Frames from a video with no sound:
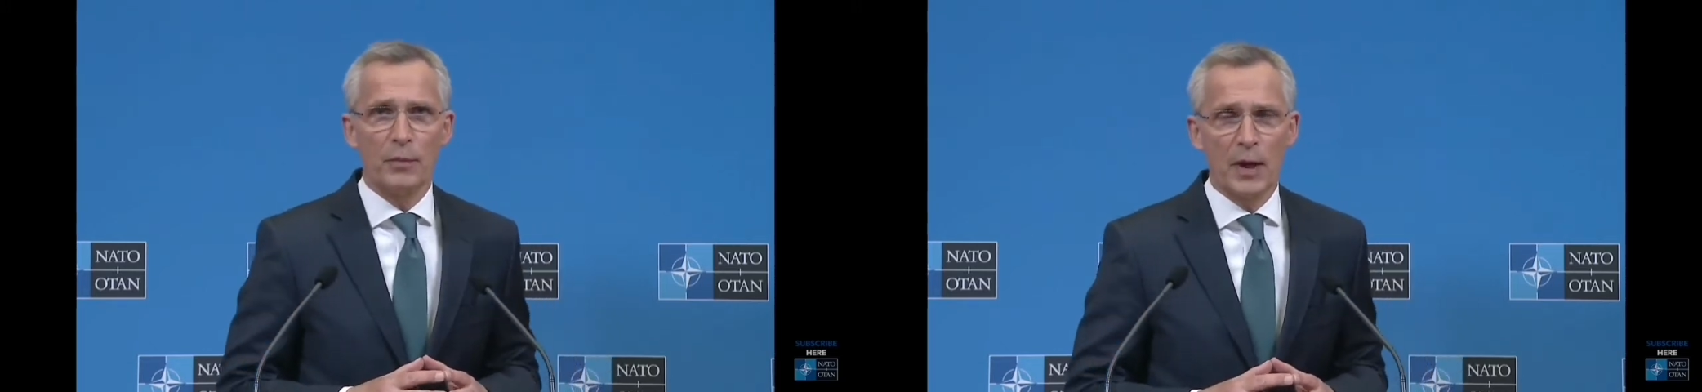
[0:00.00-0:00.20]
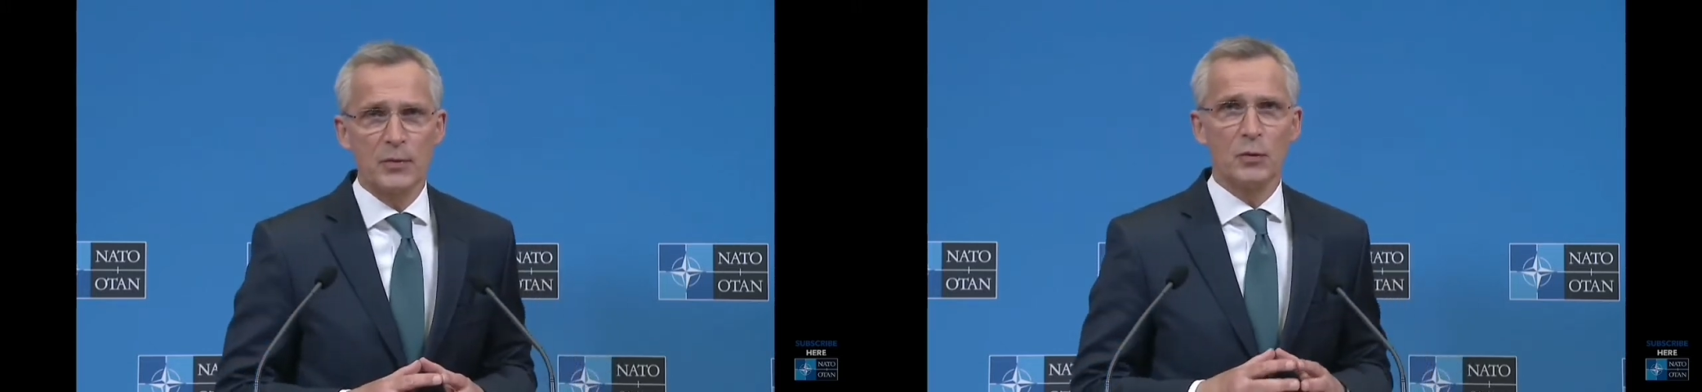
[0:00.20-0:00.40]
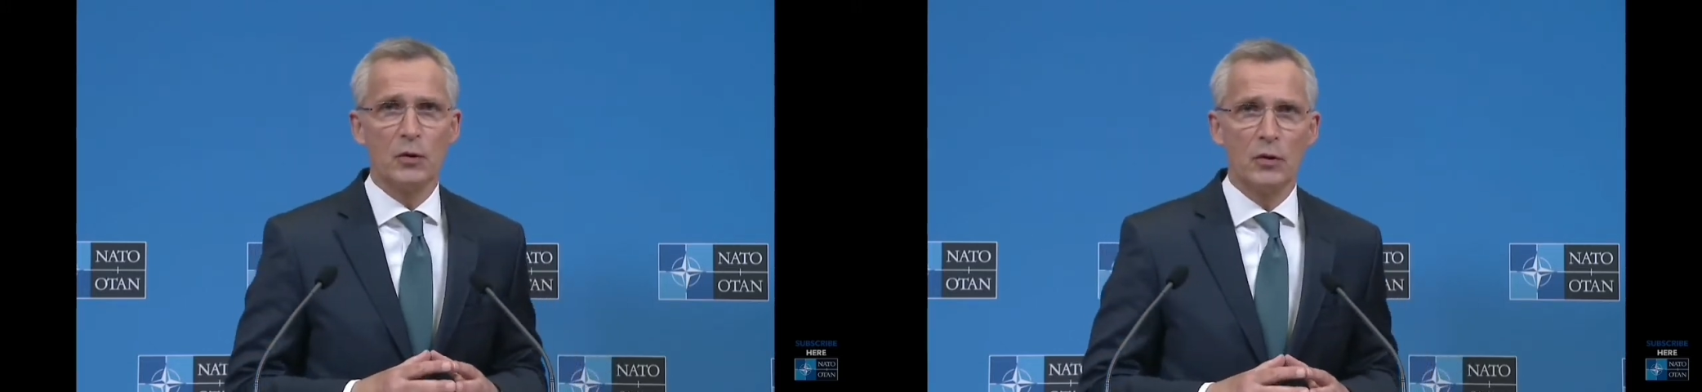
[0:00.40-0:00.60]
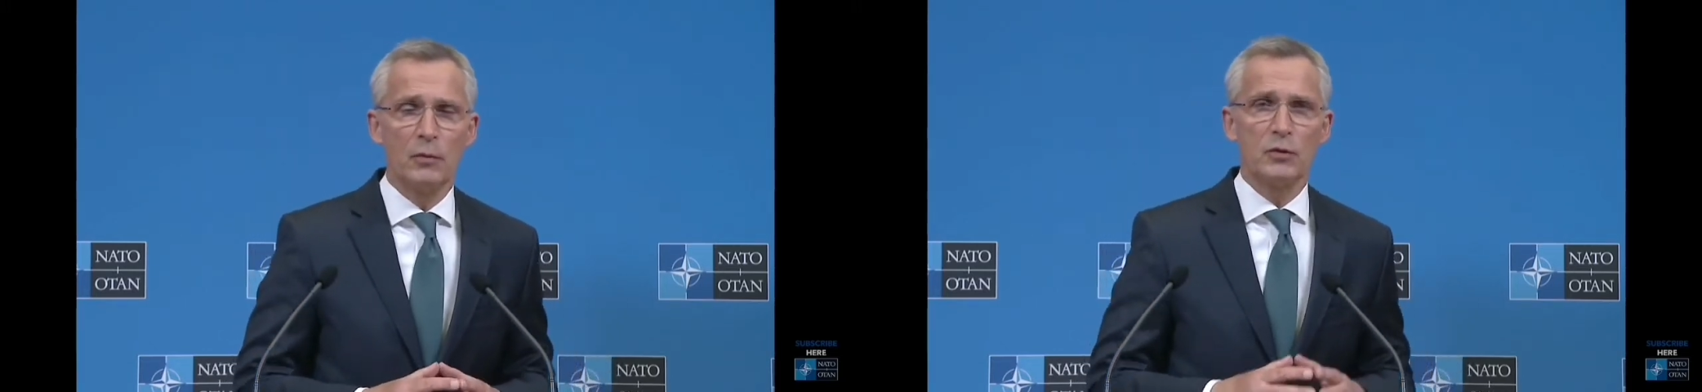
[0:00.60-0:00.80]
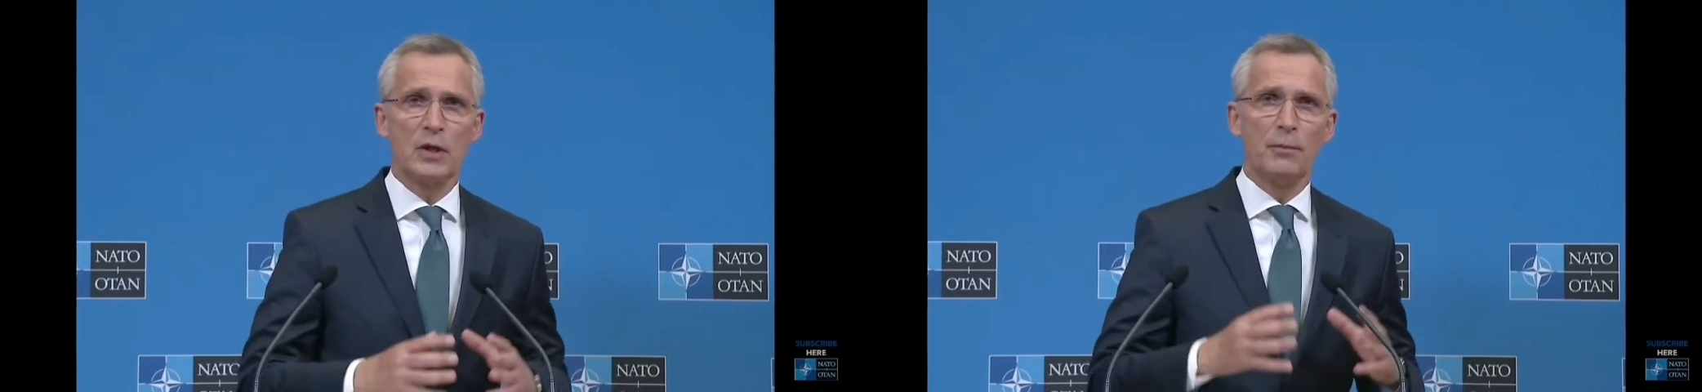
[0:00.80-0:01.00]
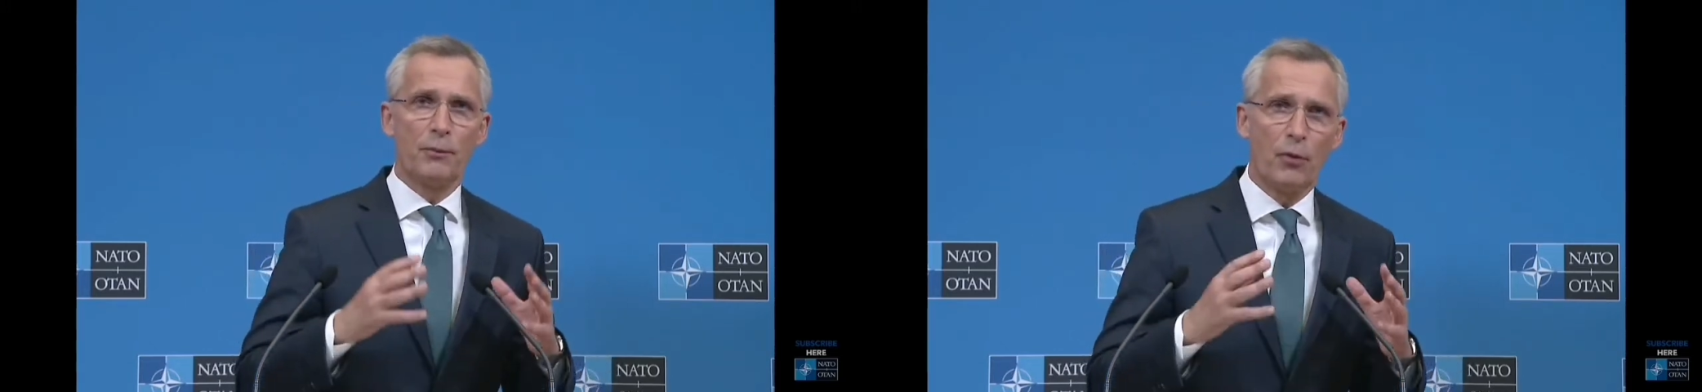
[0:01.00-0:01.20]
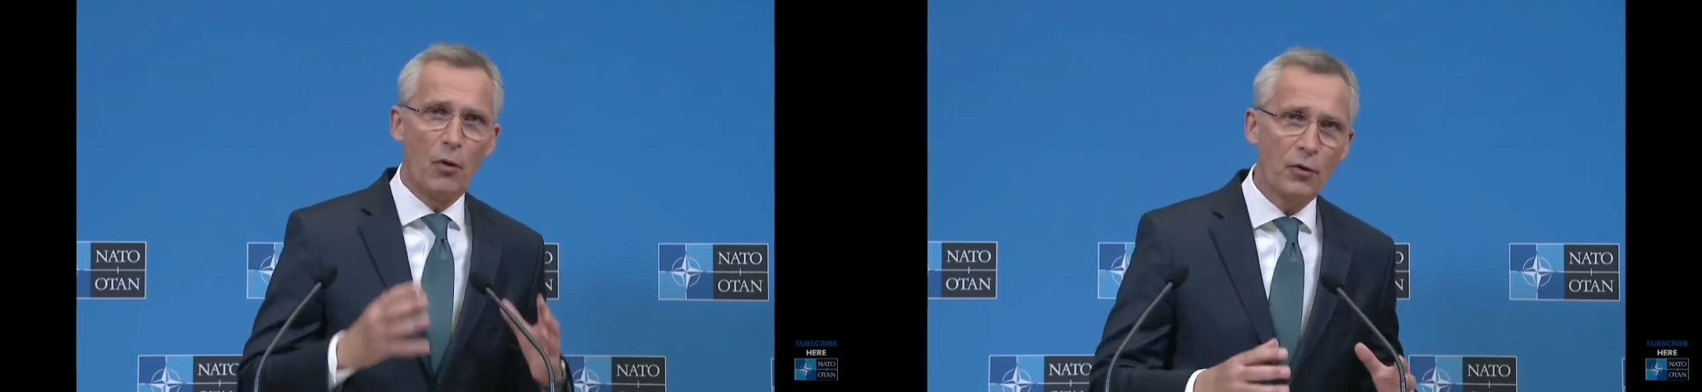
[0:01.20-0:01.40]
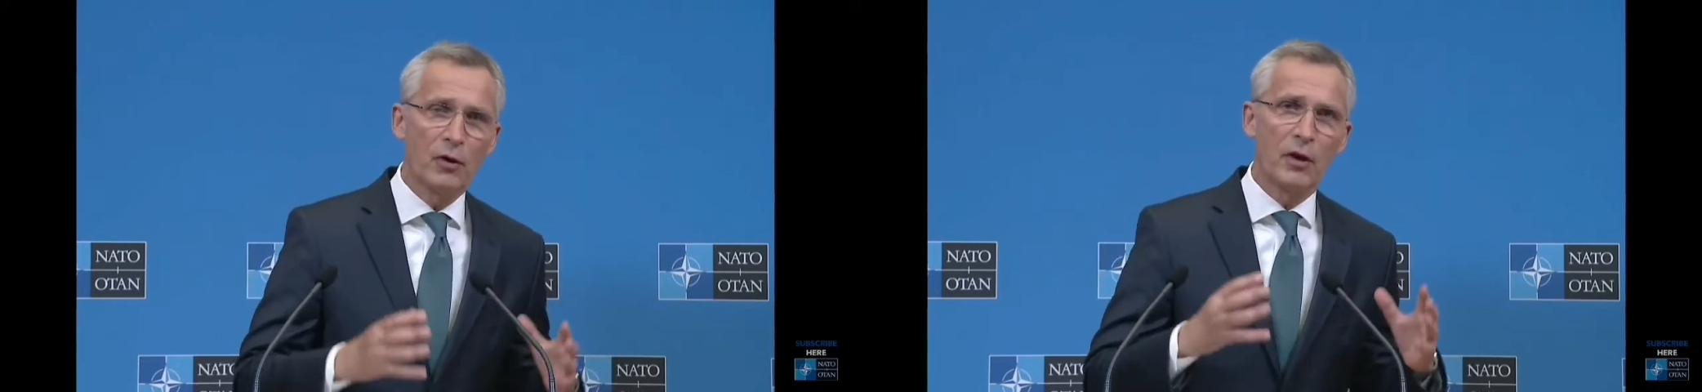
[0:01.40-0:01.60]
perhaps one of the most
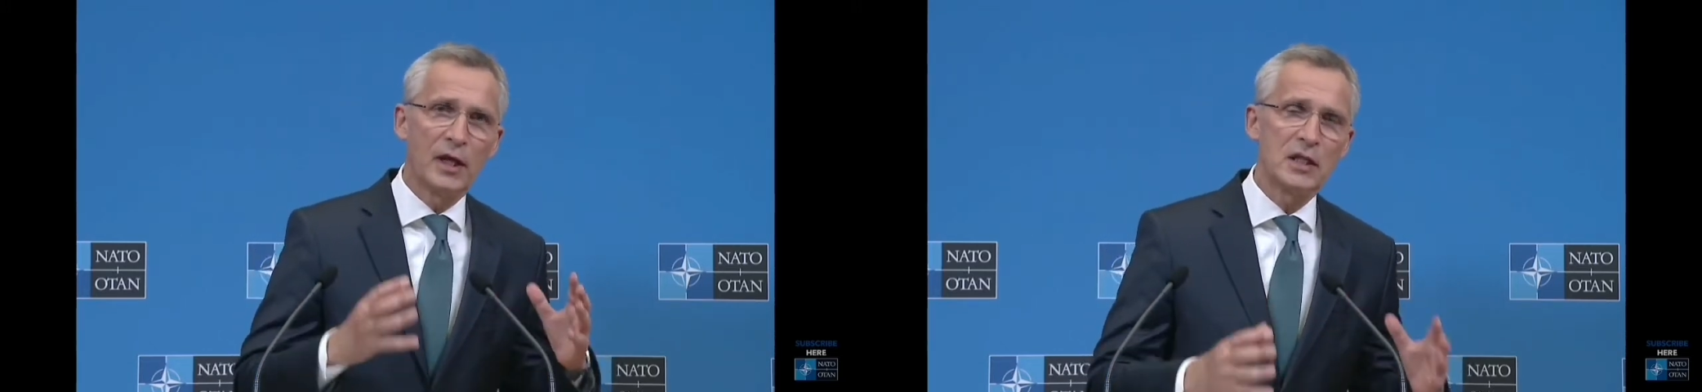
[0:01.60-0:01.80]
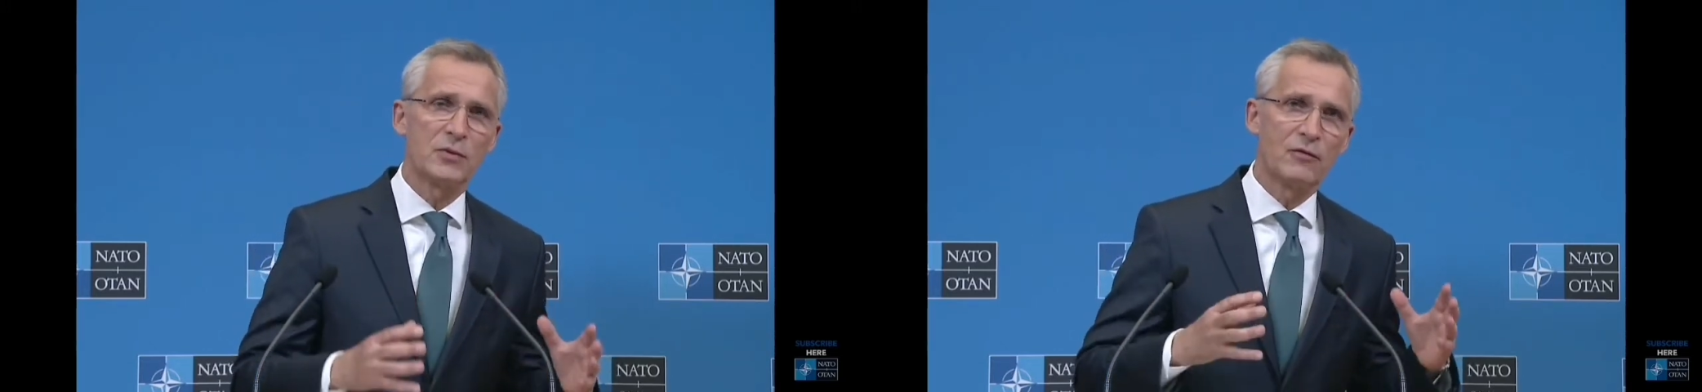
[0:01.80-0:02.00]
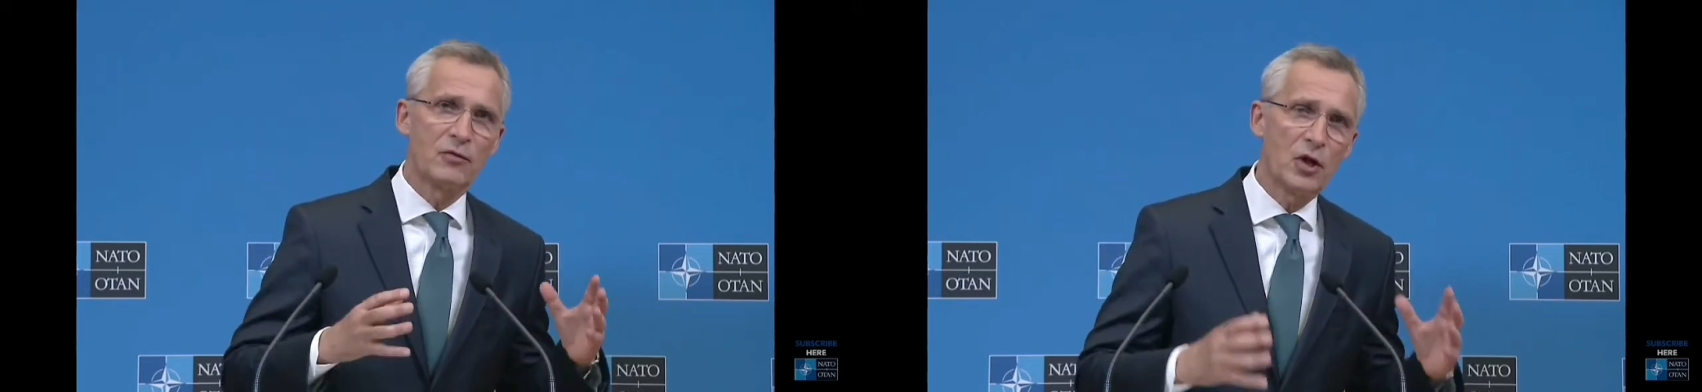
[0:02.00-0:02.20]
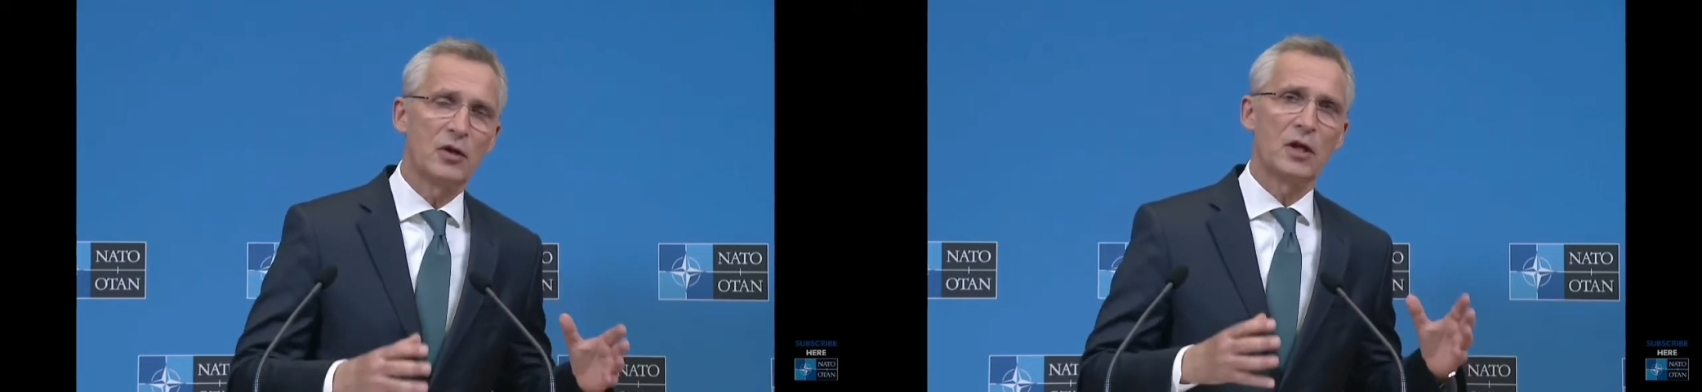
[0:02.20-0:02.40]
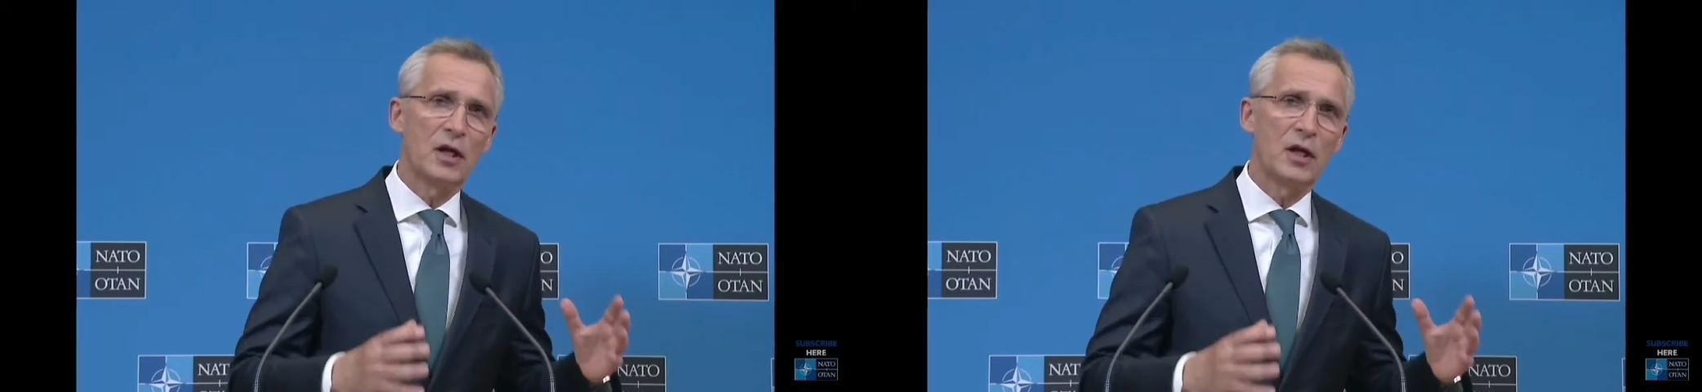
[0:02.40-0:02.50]
important things we have done